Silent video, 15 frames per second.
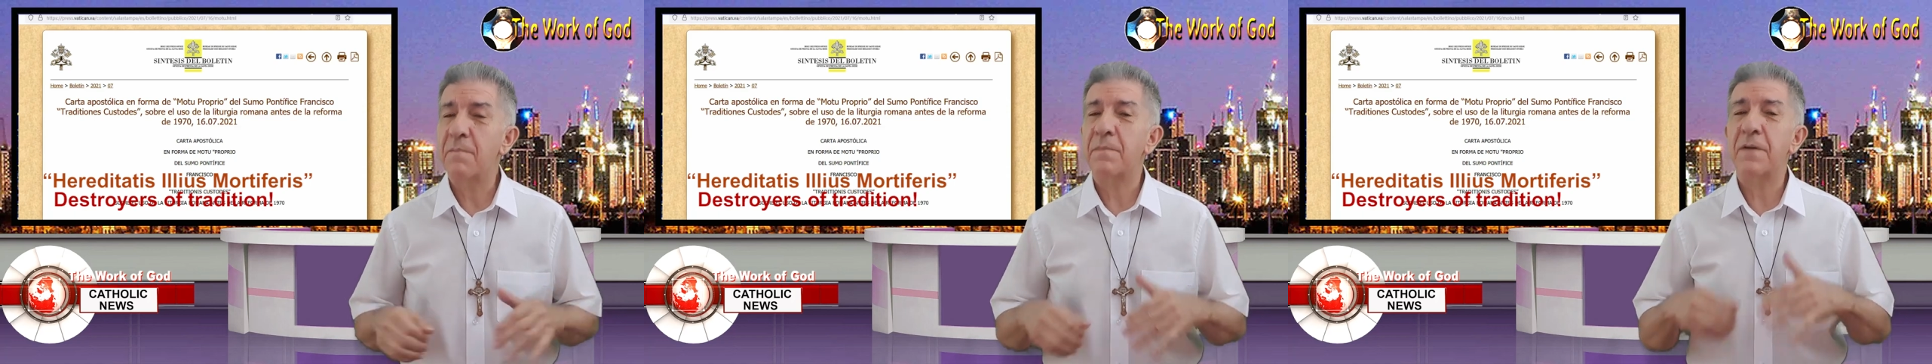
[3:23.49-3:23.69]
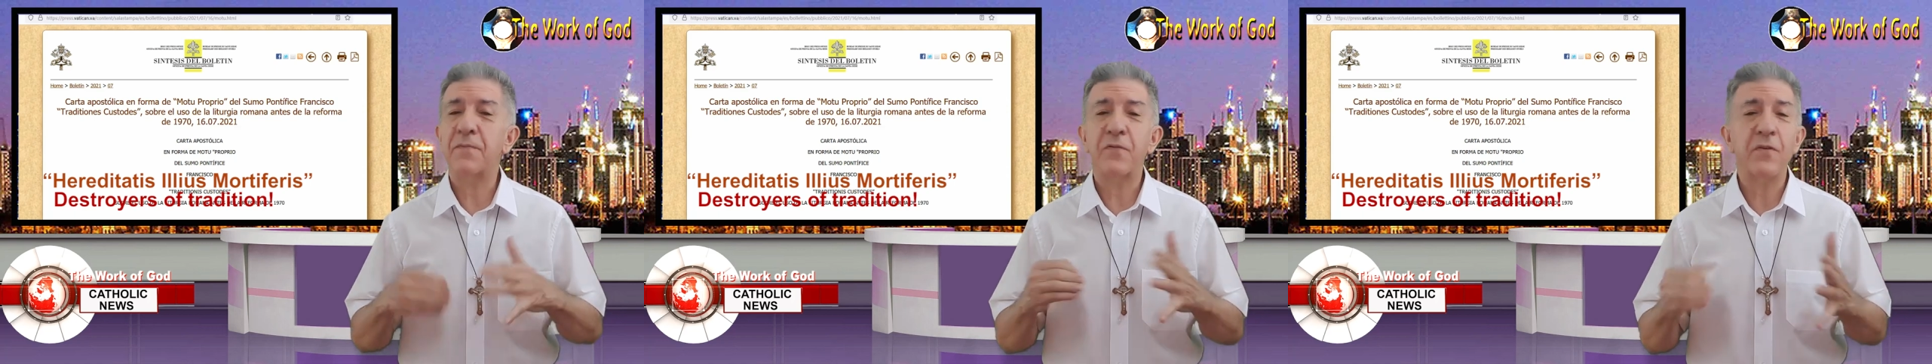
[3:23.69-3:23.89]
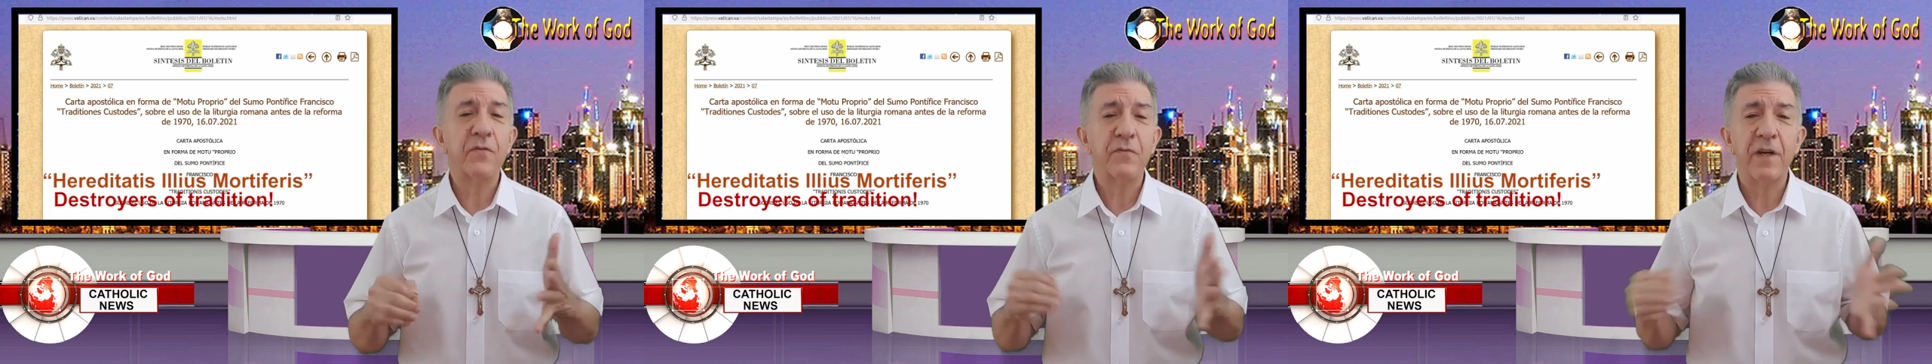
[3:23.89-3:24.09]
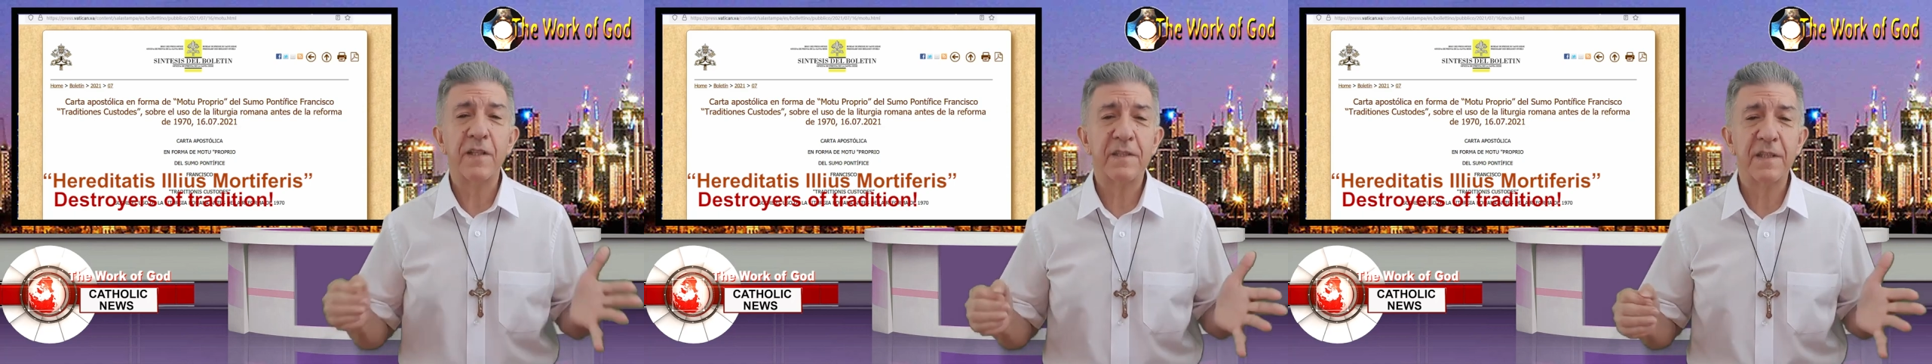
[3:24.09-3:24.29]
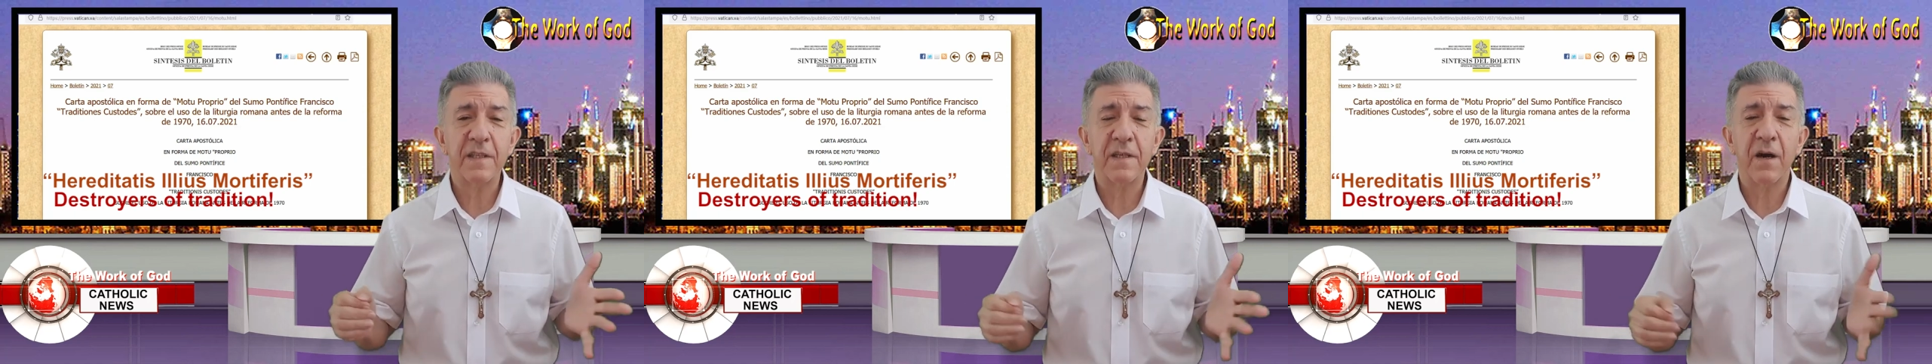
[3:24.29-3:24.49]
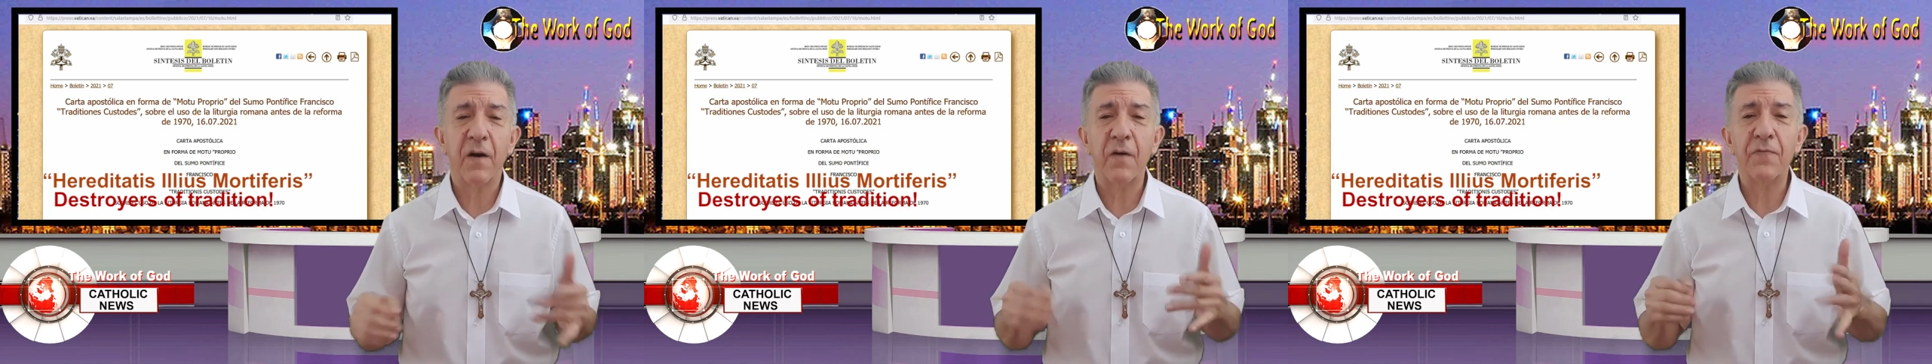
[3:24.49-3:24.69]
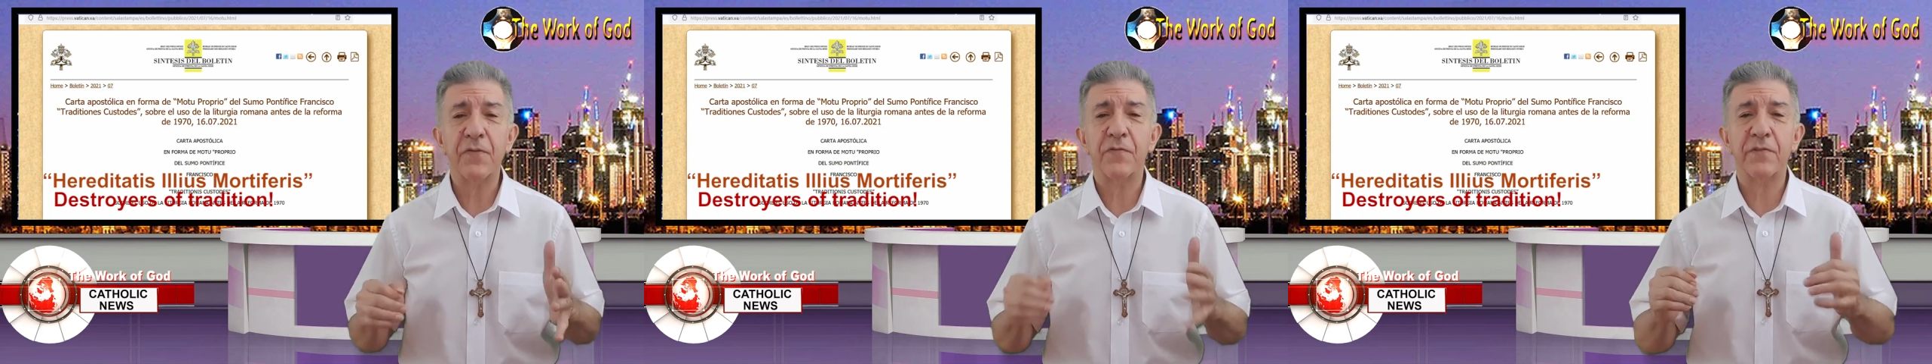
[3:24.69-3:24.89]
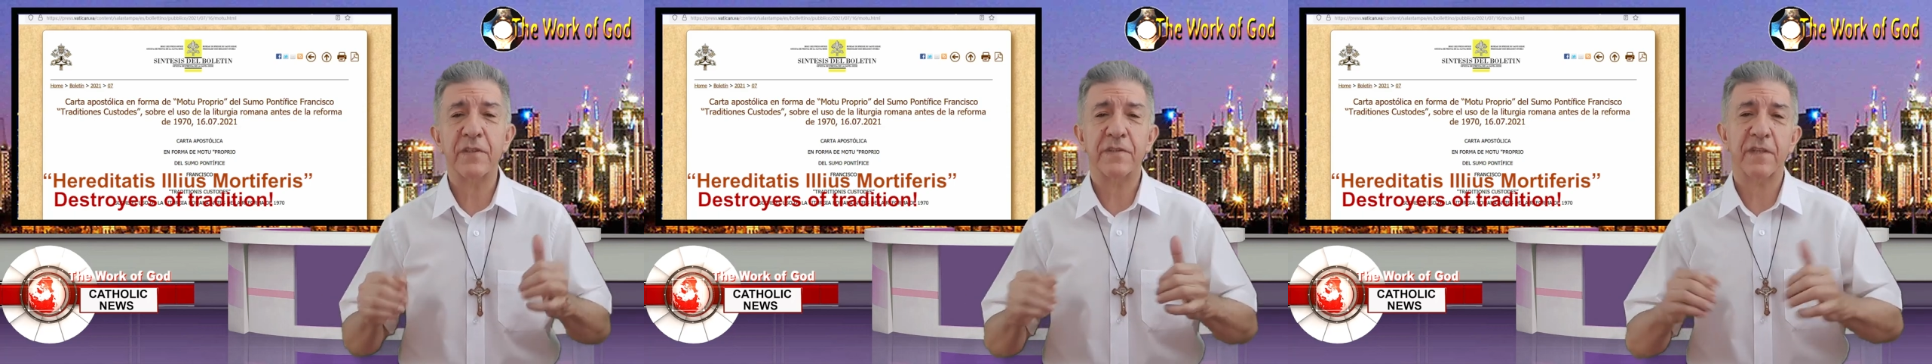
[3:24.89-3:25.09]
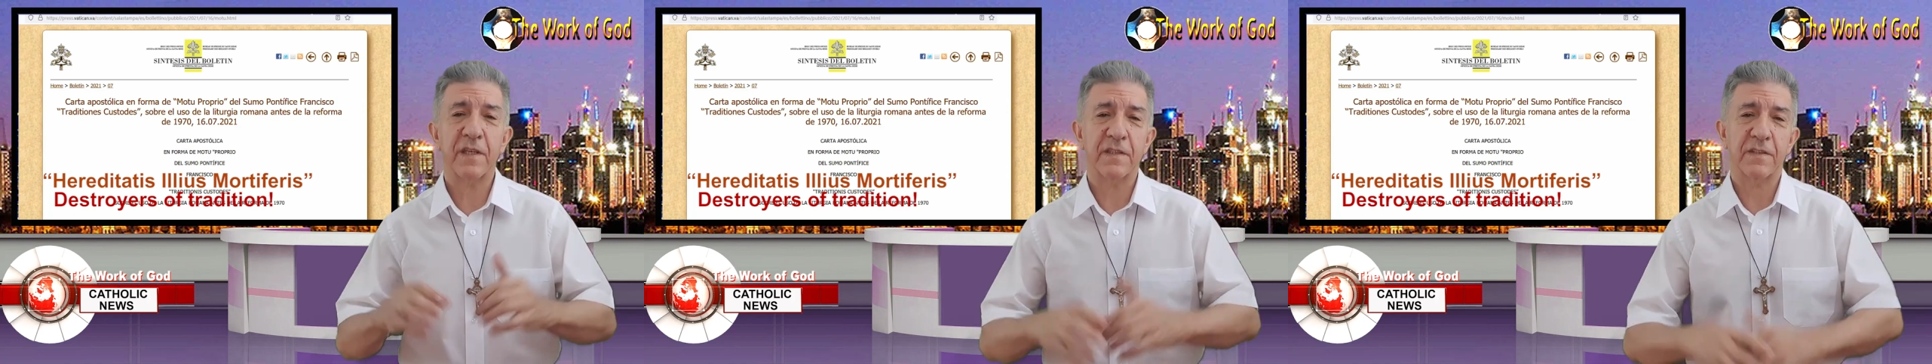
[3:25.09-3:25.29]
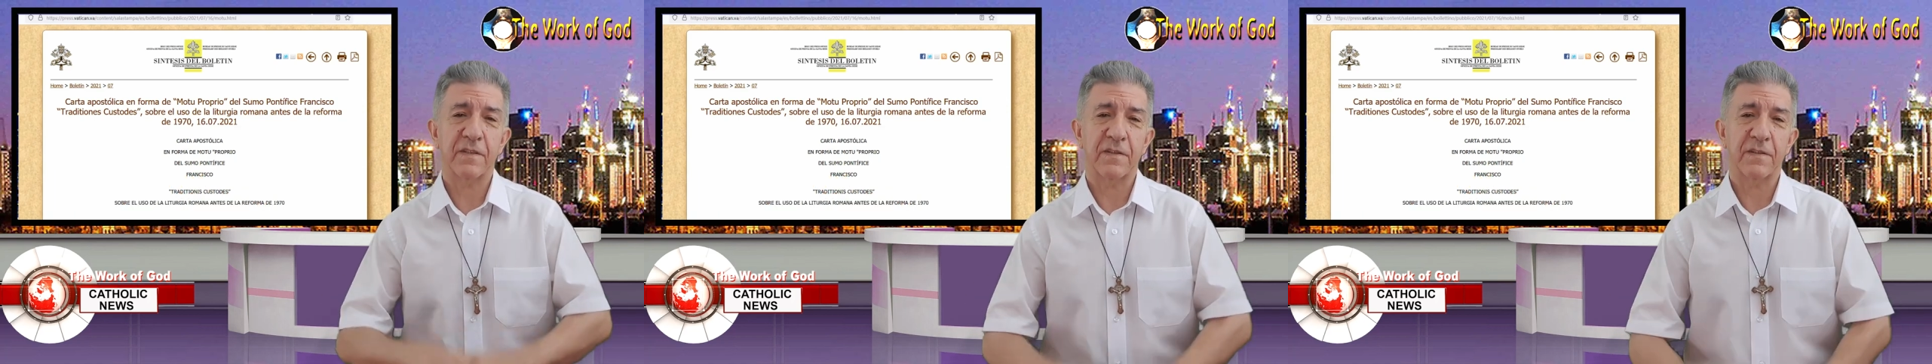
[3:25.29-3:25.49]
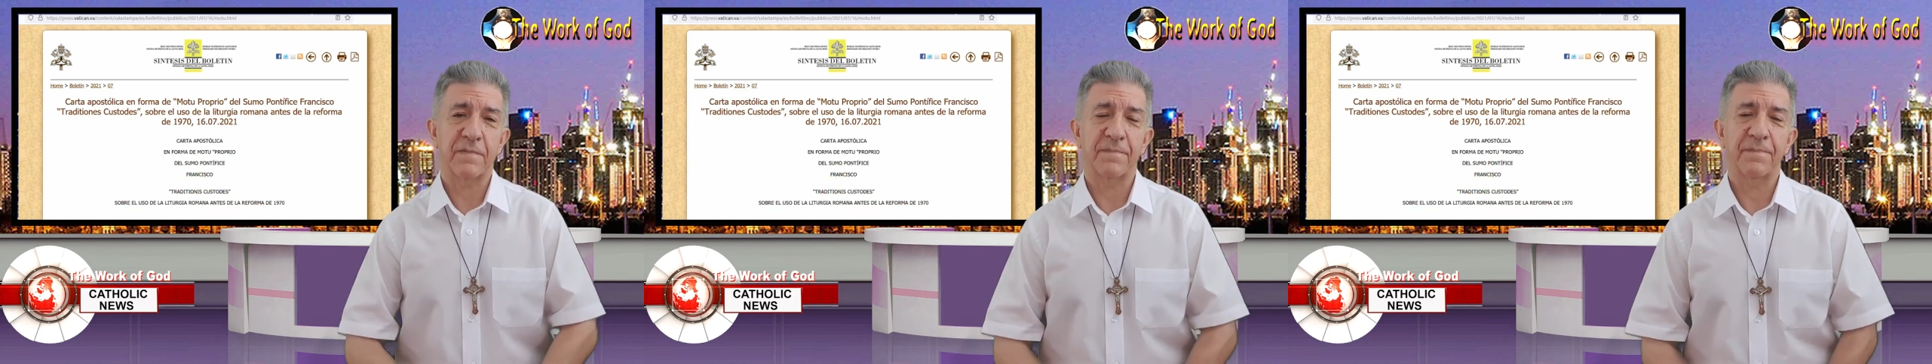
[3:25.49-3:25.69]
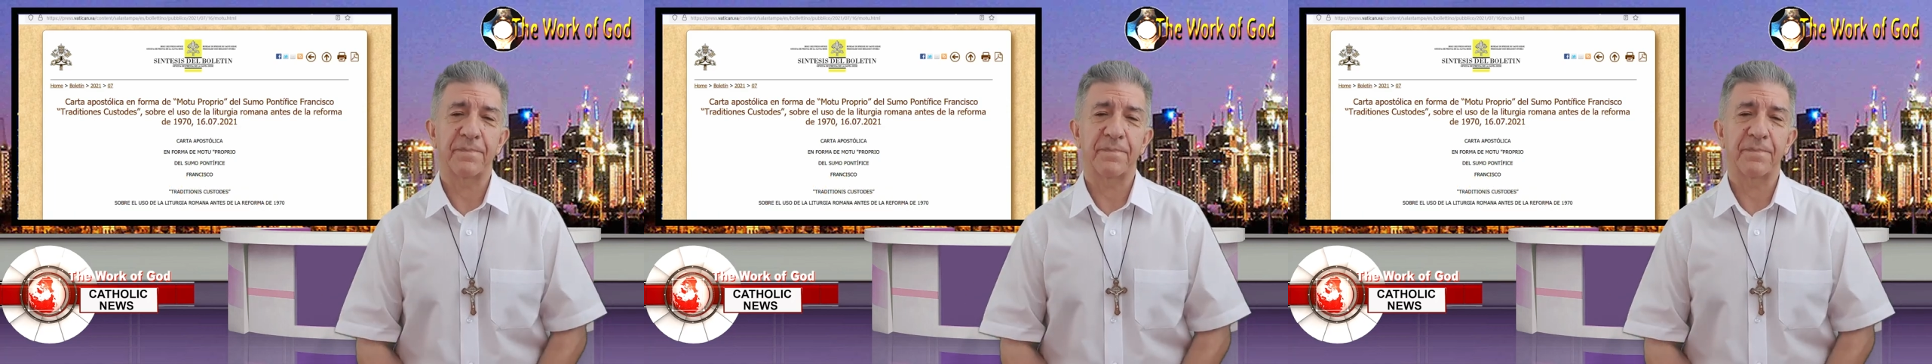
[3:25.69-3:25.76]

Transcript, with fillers: before granting authorization.